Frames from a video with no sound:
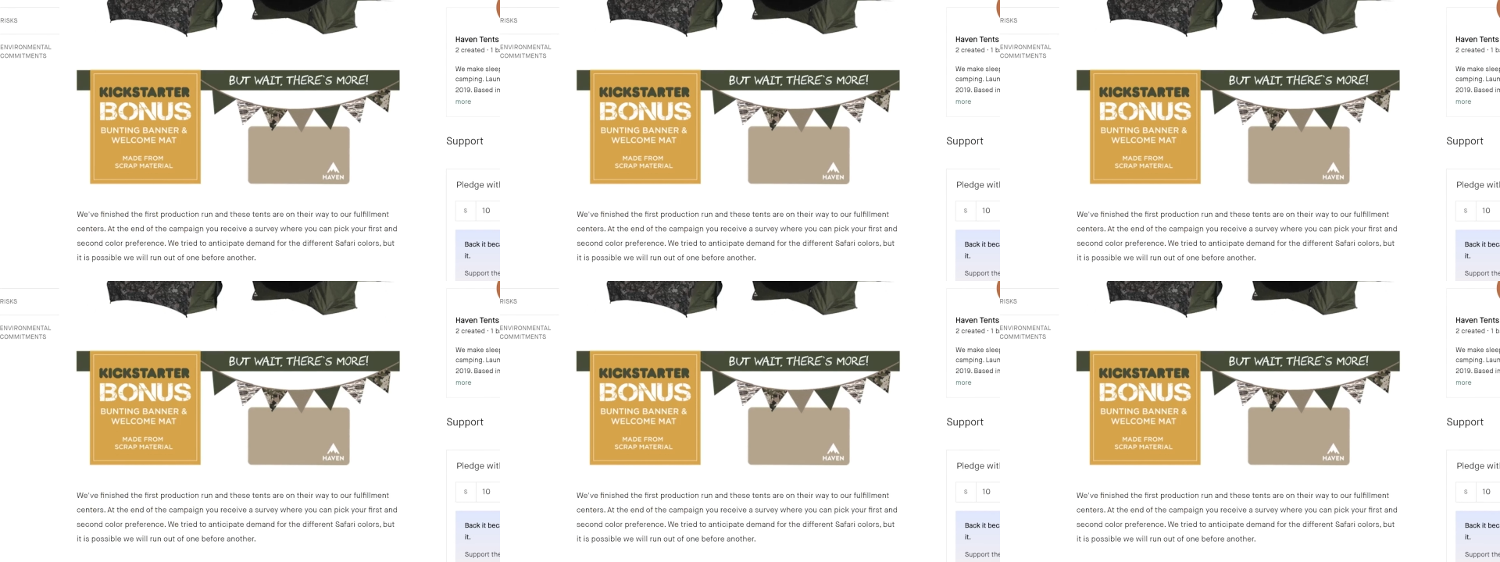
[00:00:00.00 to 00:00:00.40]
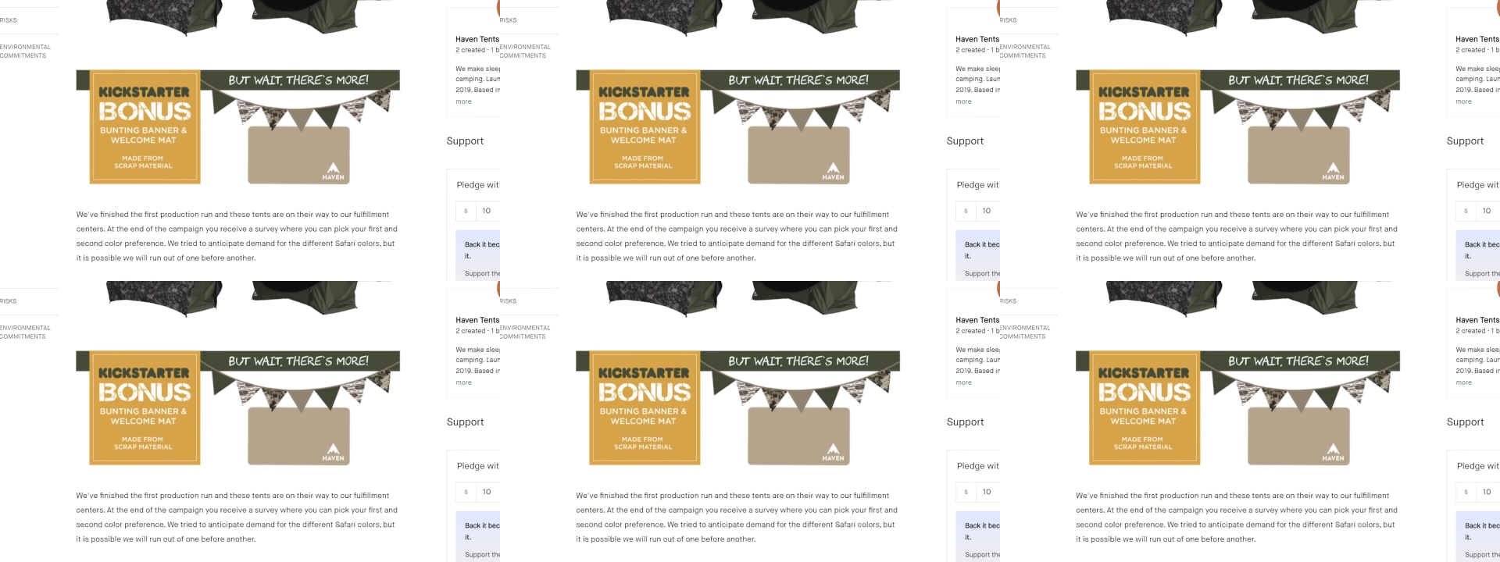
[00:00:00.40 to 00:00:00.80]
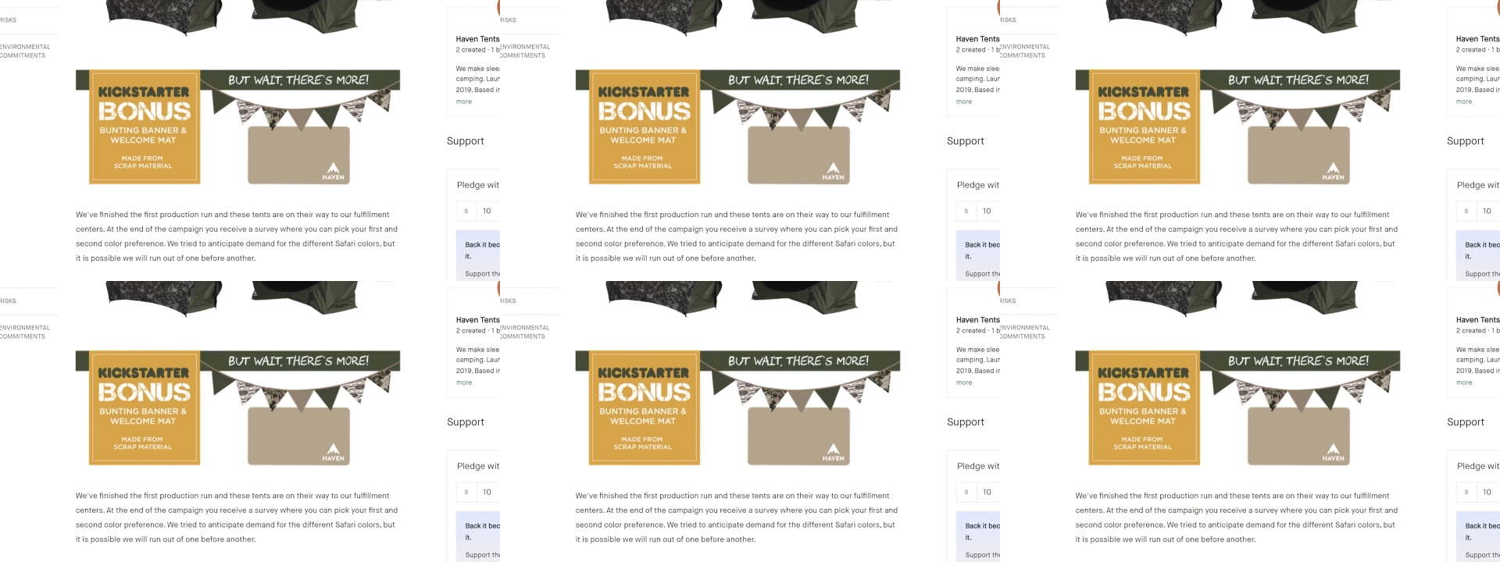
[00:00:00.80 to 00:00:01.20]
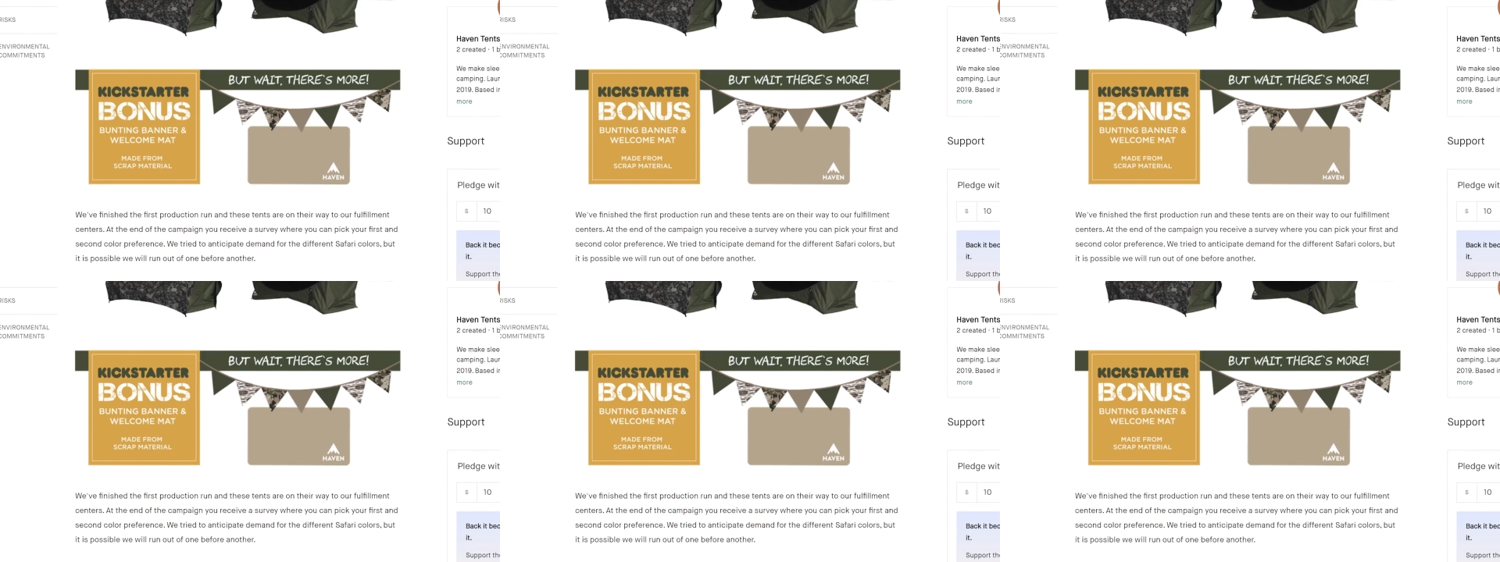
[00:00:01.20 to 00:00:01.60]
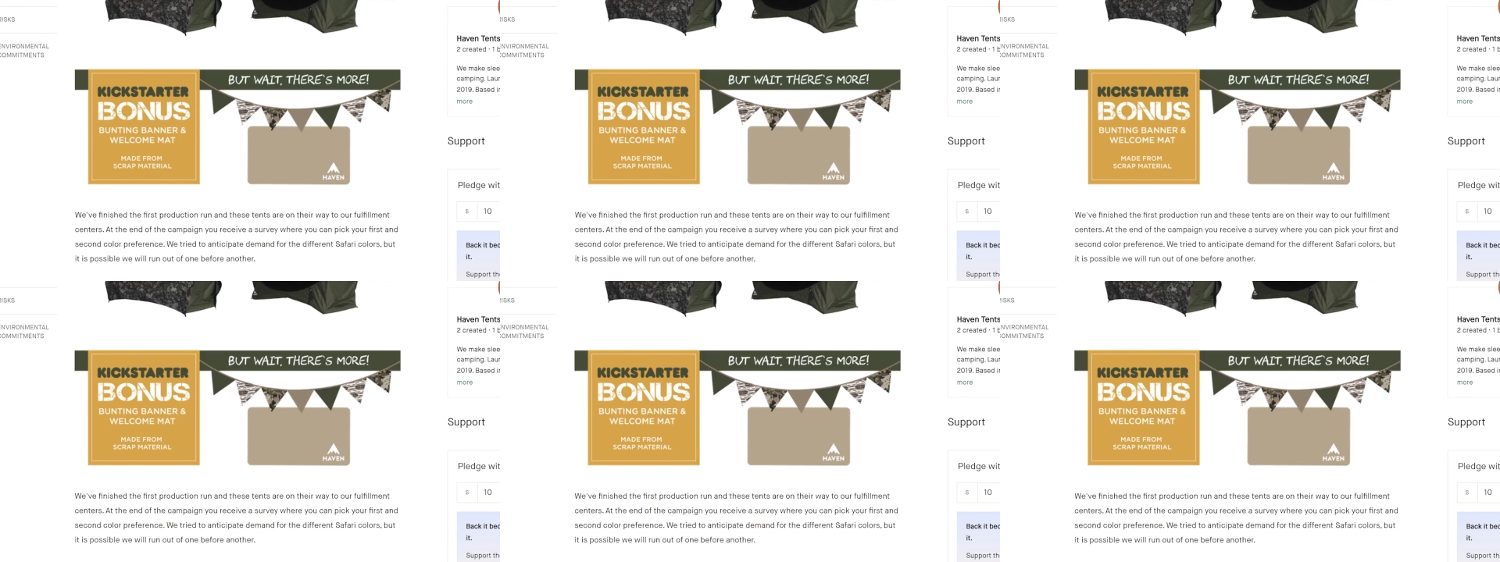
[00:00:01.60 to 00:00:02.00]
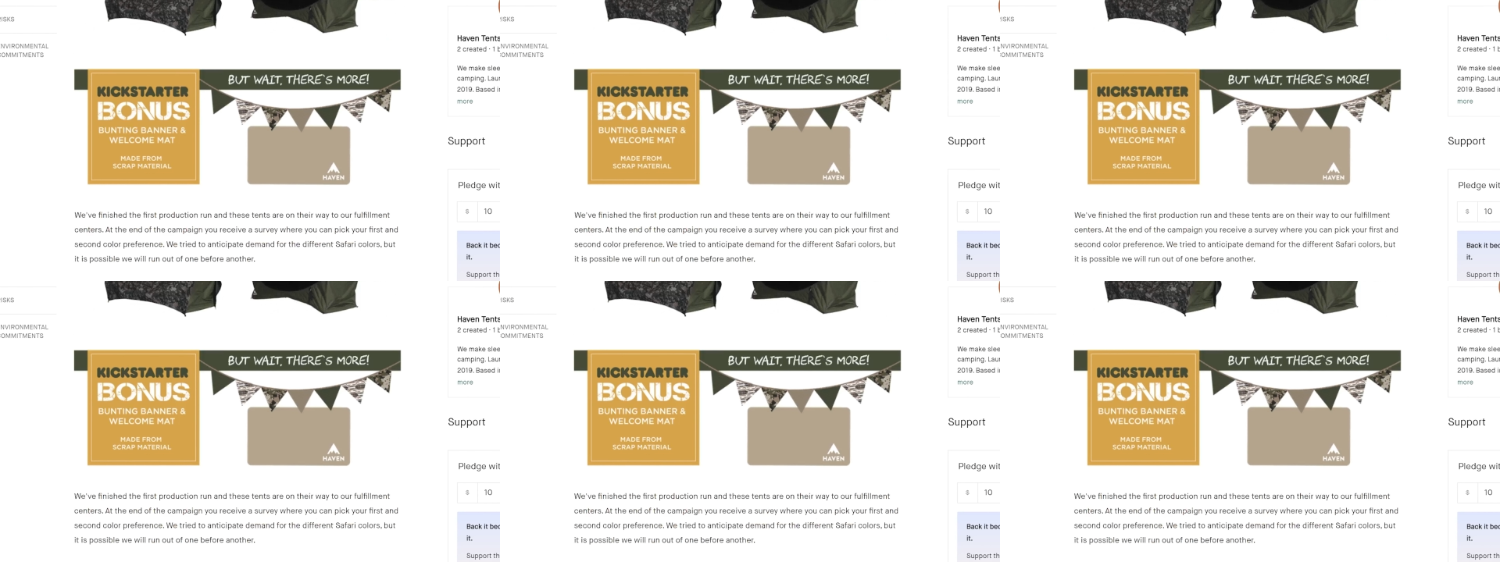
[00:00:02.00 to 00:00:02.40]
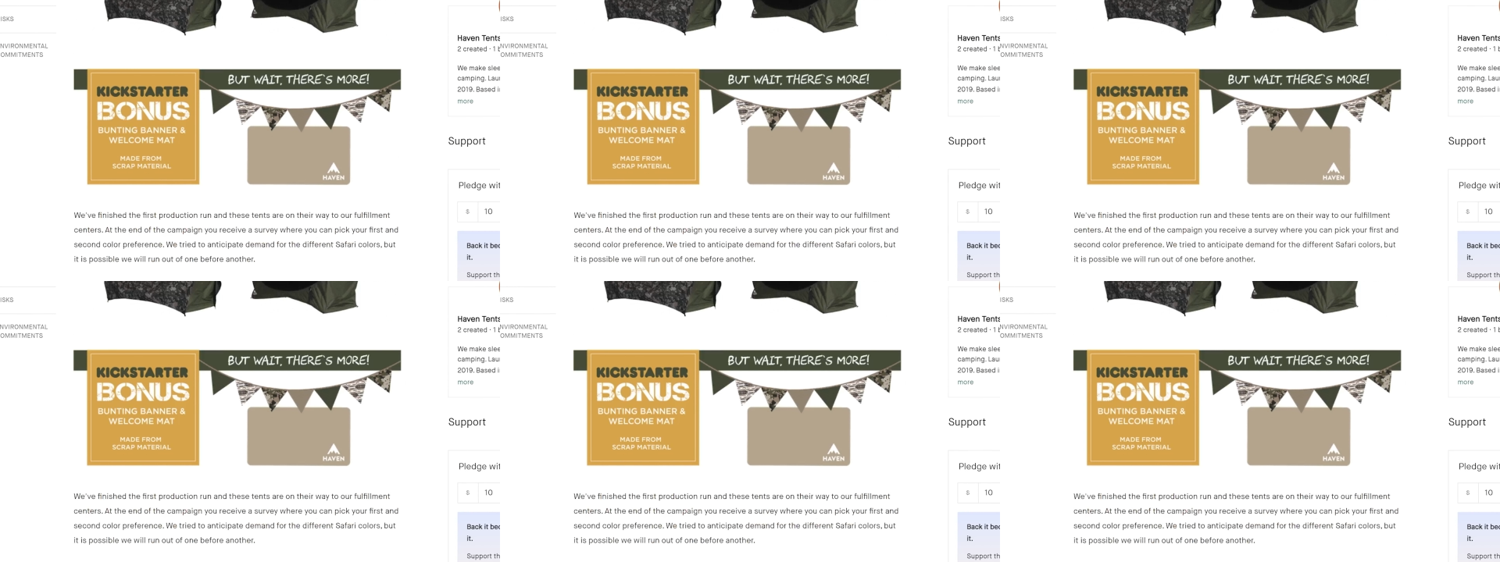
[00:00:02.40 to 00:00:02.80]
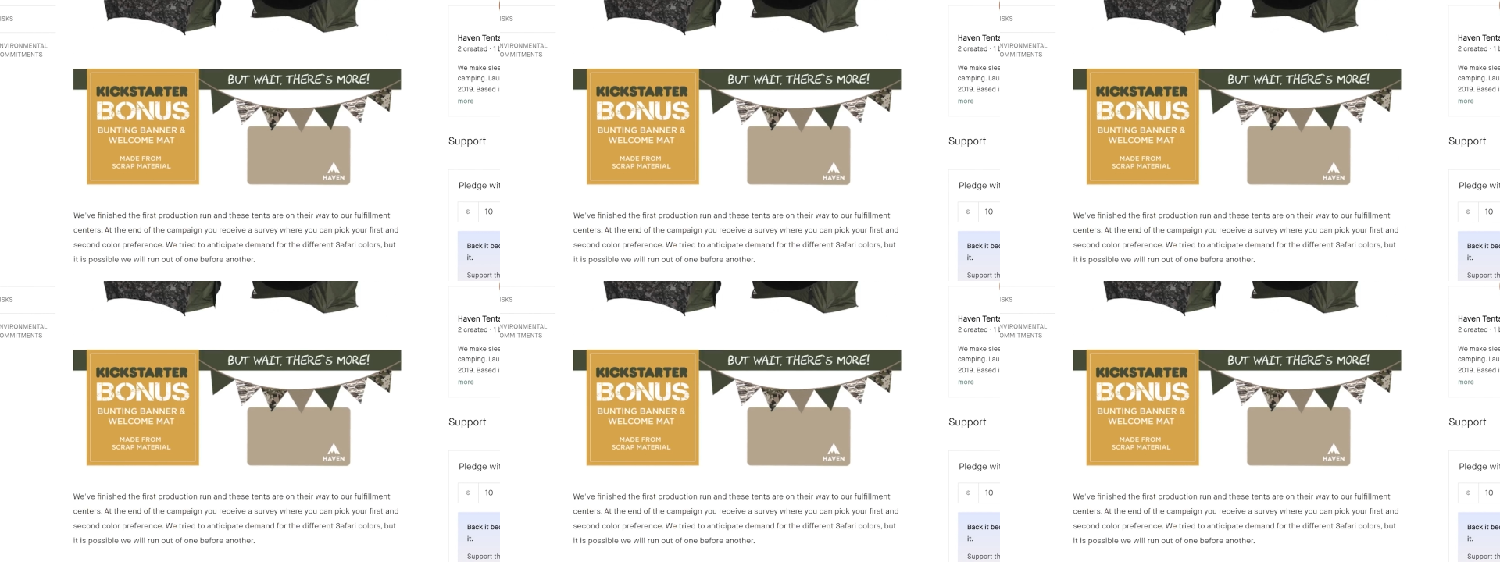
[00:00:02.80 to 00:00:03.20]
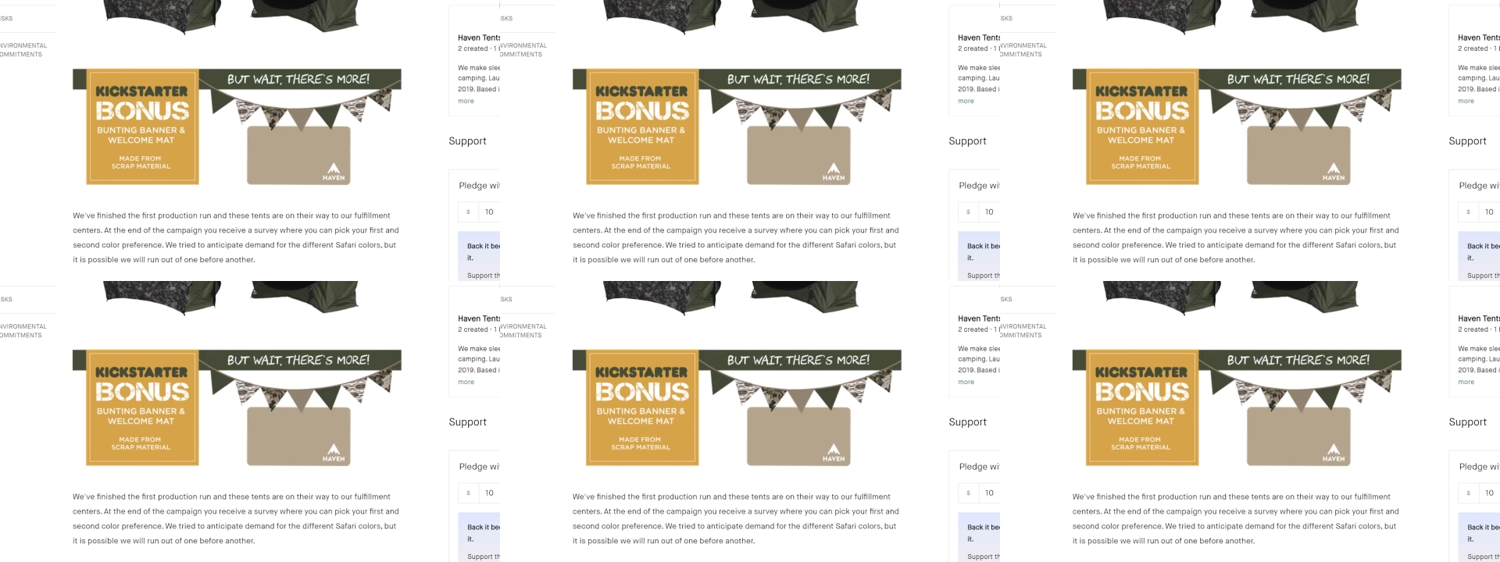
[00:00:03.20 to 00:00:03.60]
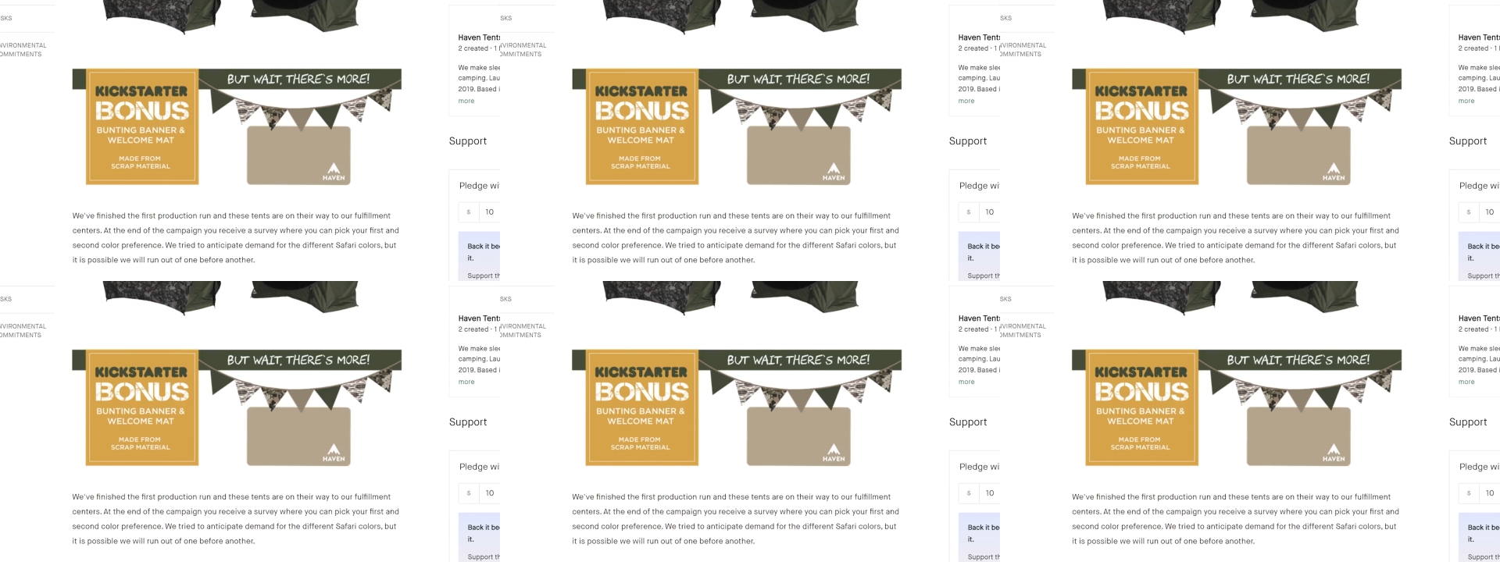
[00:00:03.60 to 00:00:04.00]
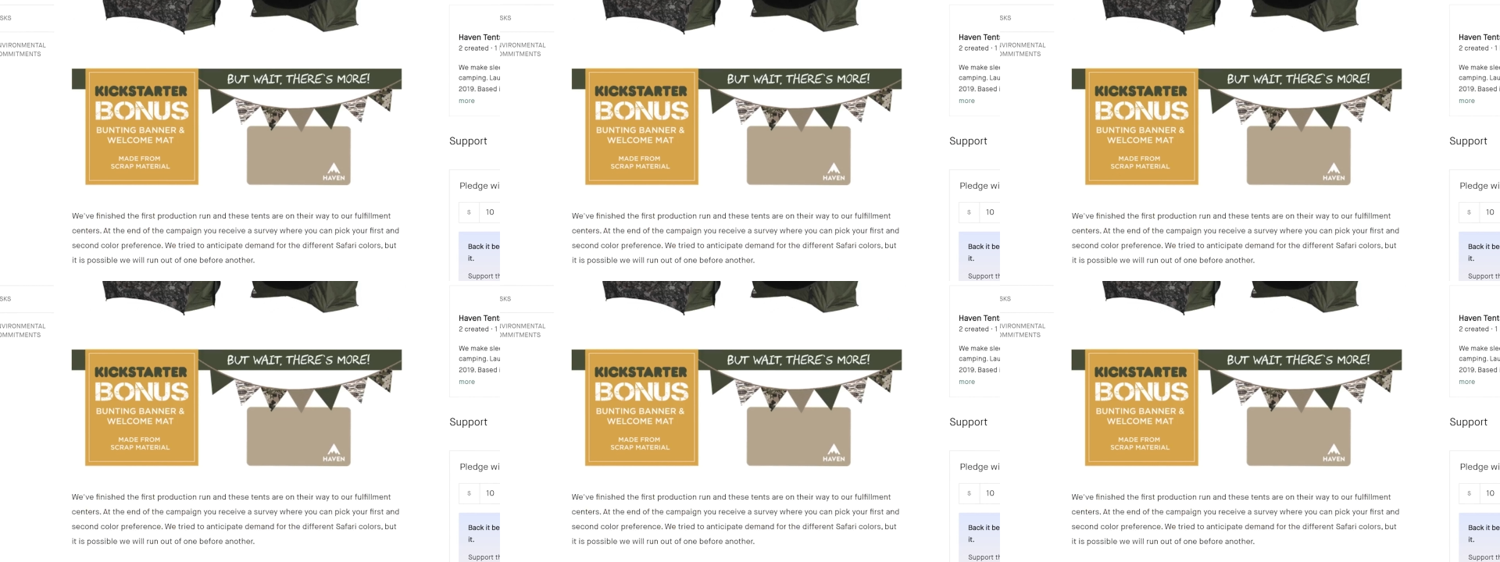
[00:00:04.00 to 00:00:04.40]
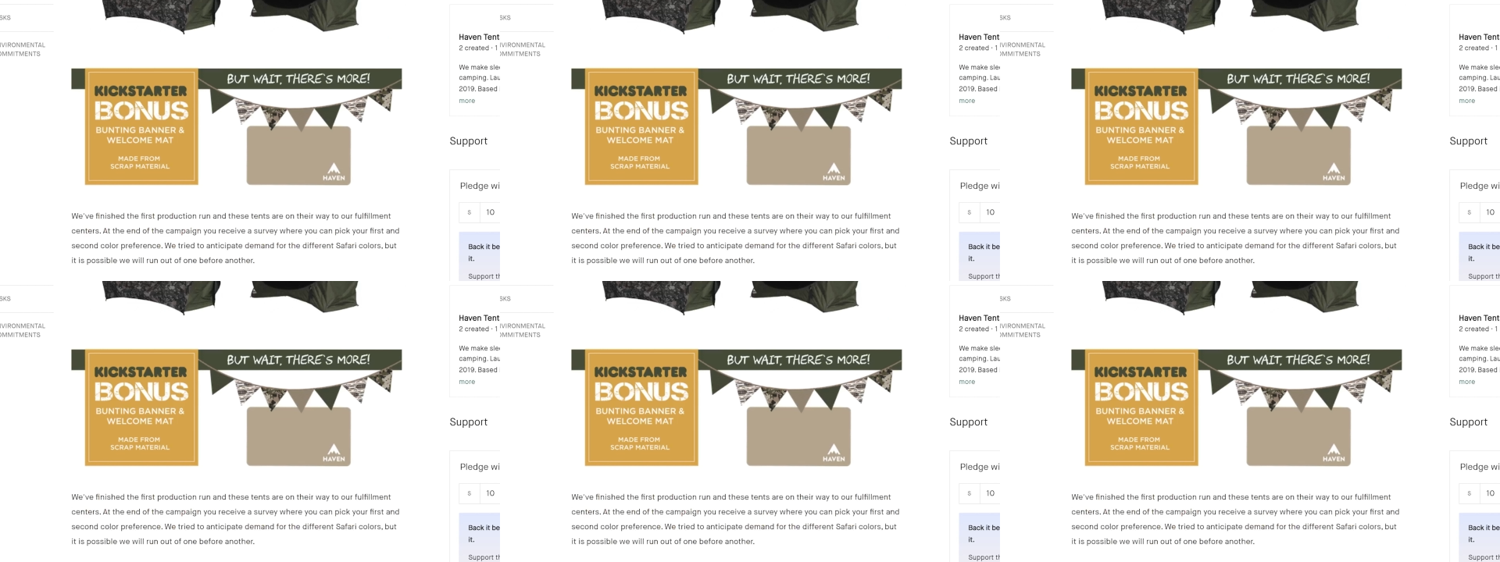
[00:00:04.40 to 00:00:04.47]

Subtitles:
No face is visible, so there are no lips to read.